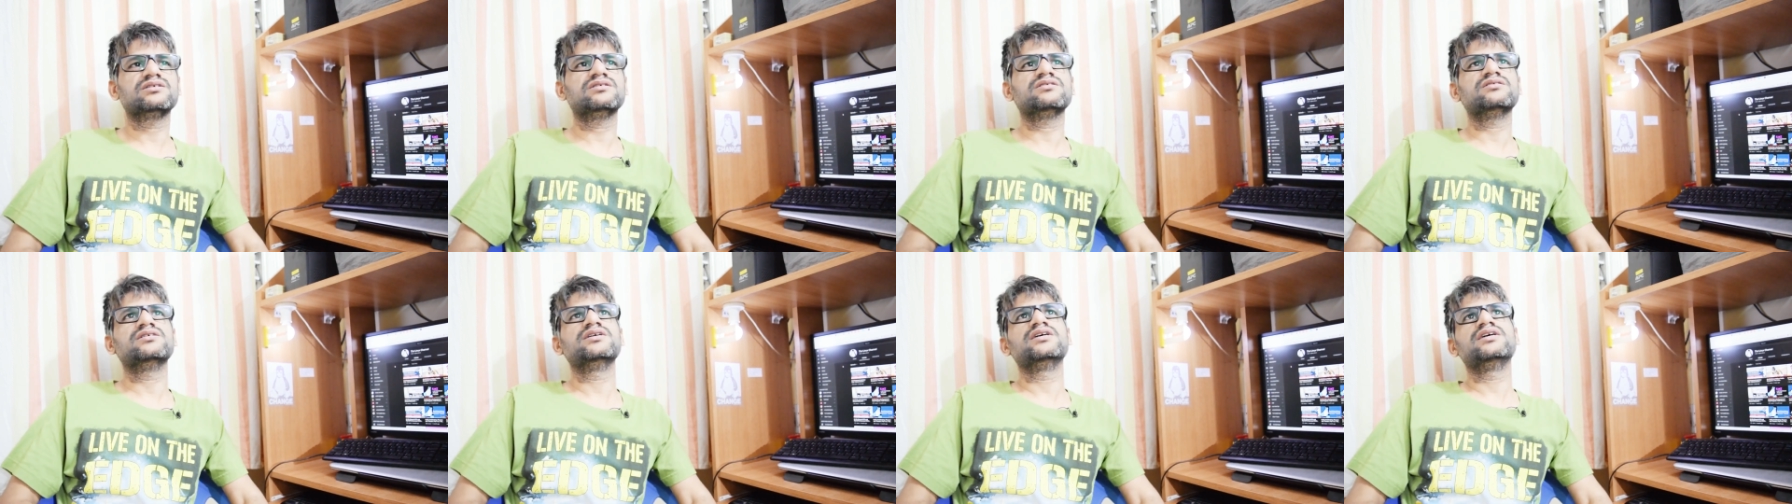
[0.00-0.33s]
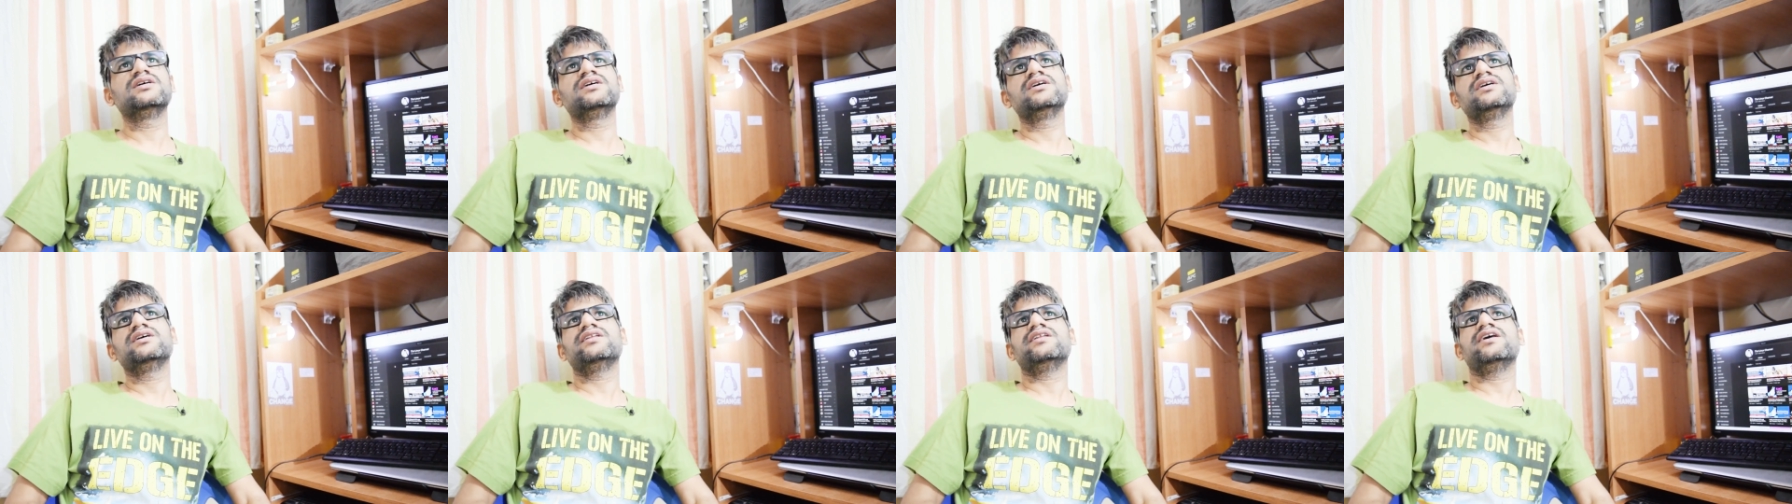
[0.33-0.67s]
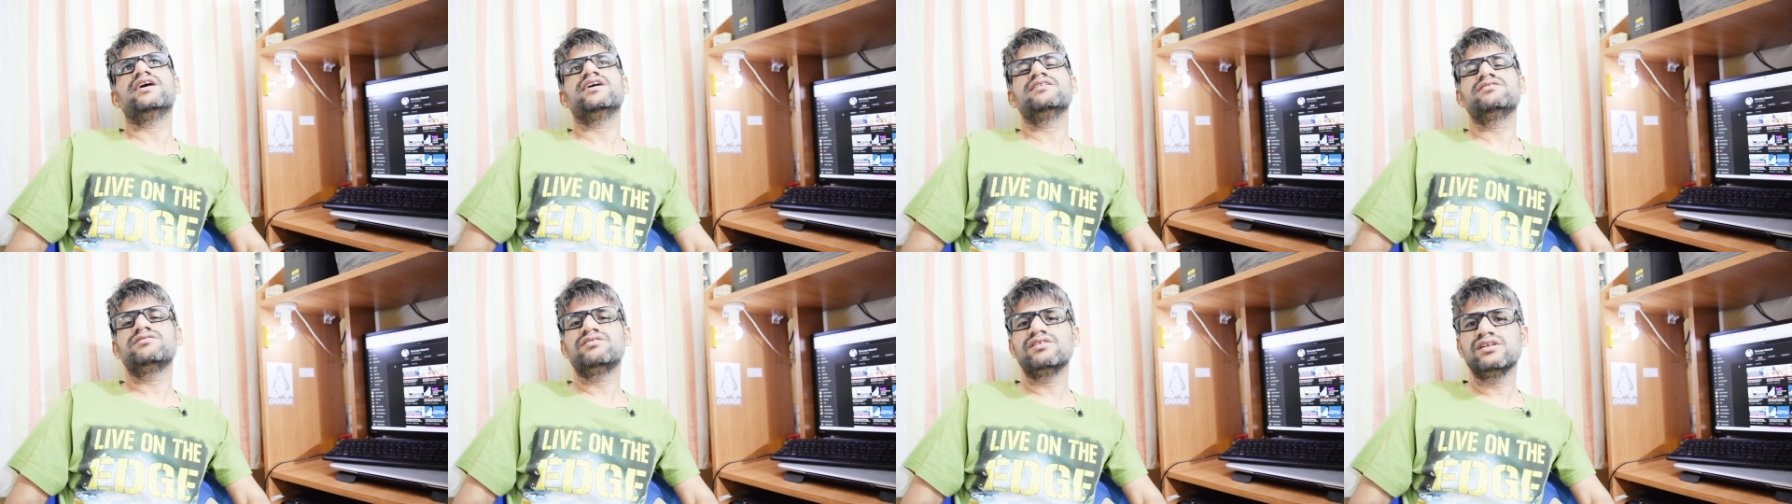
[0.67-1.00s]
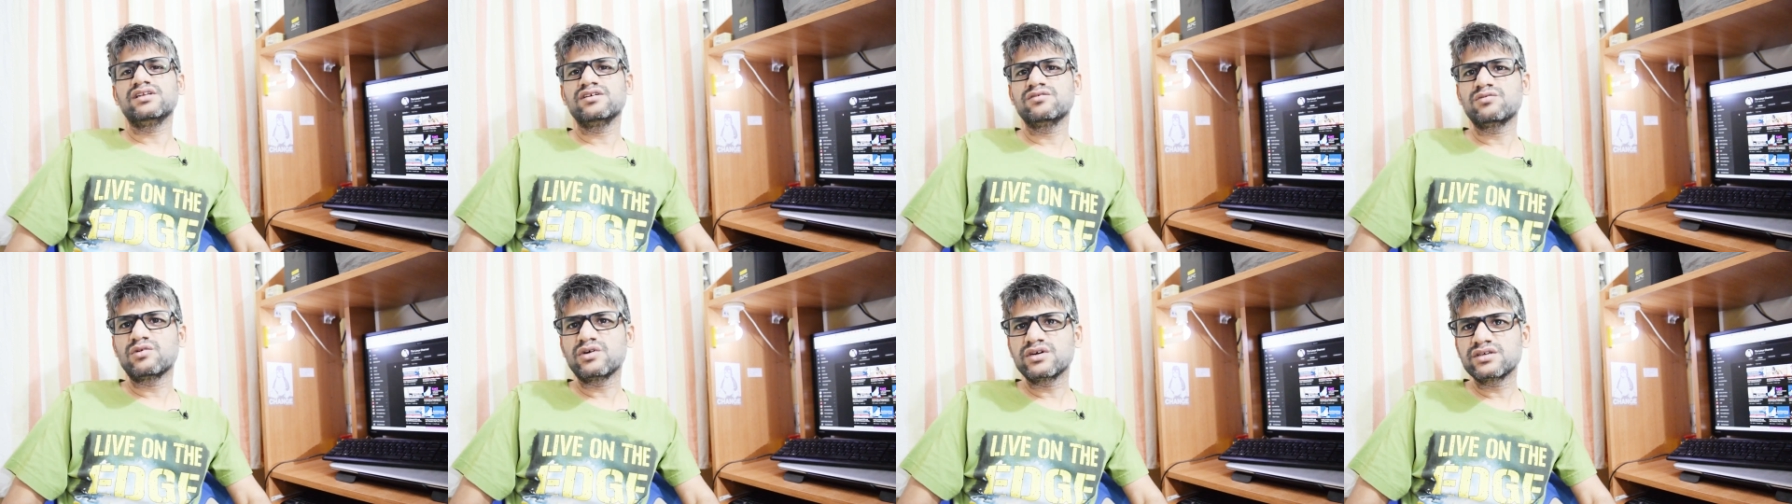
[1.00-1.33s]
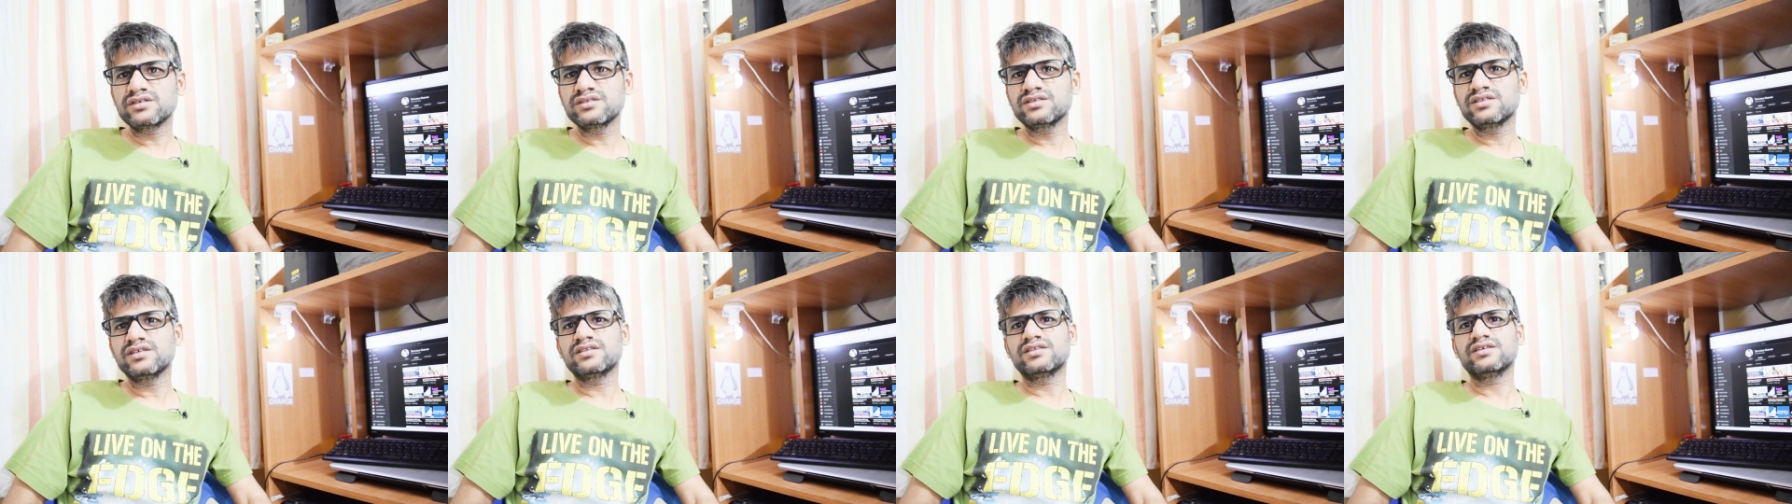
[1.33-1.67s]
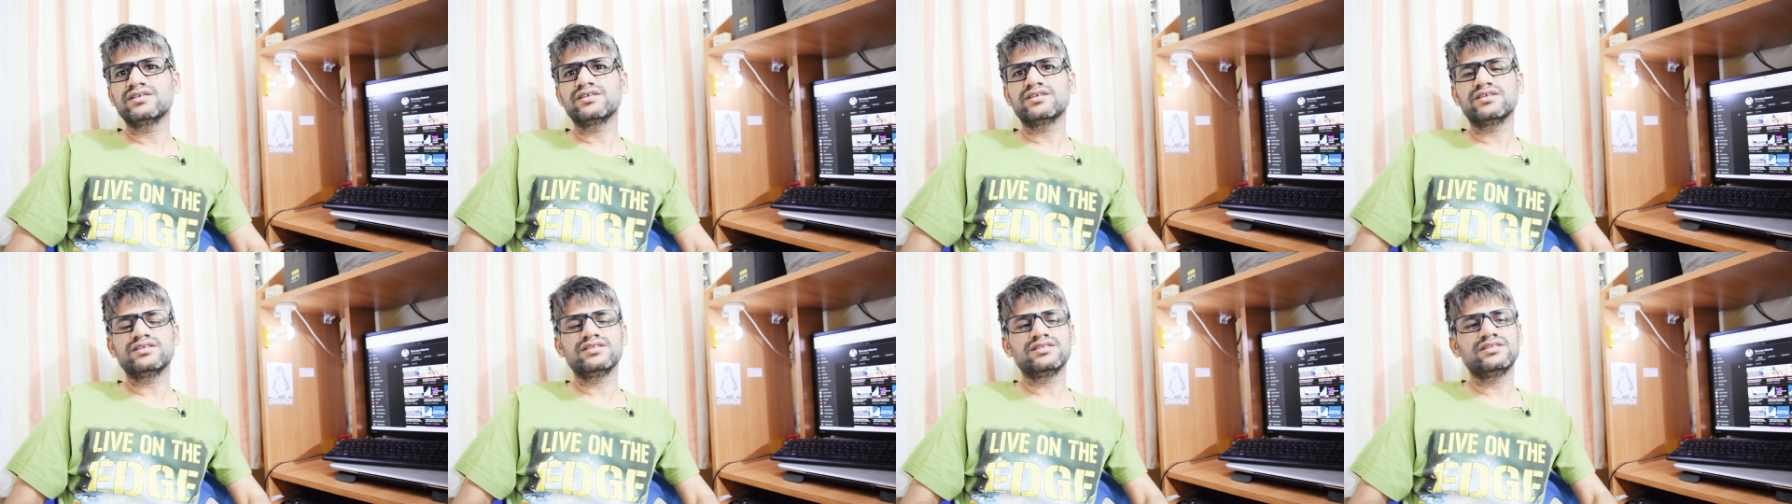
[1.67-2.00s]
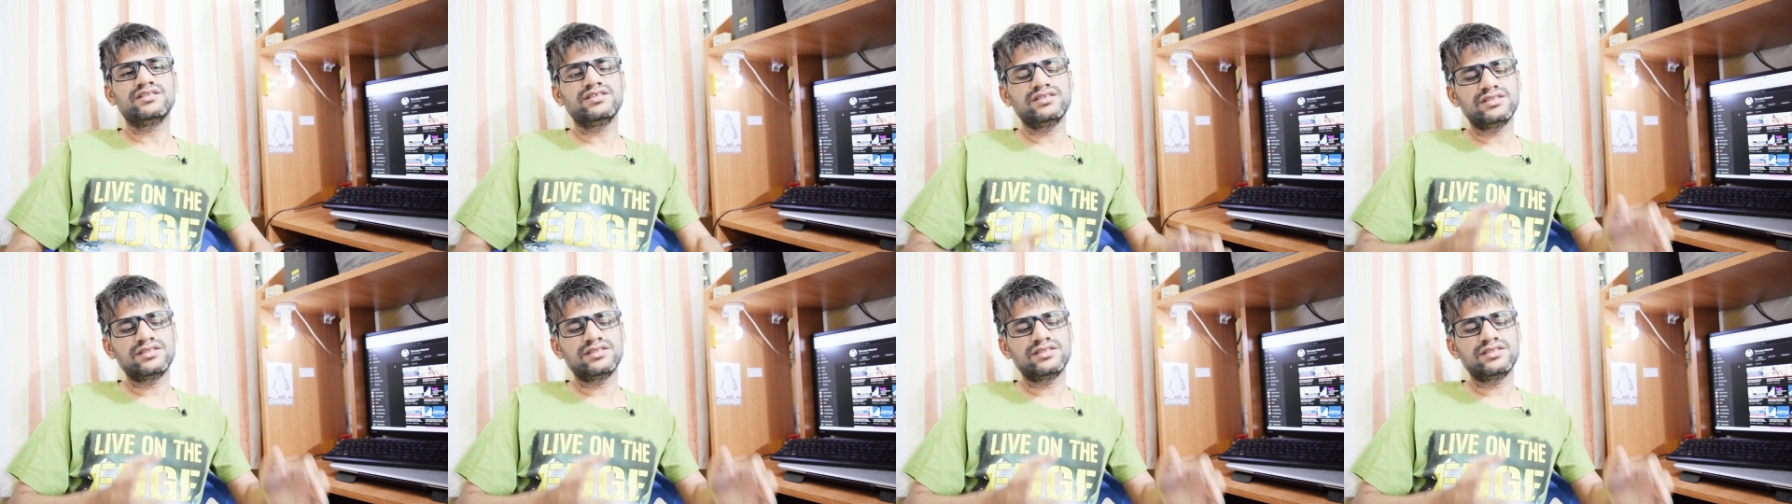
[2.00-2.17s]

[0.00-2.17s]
So naturally what is the thing is,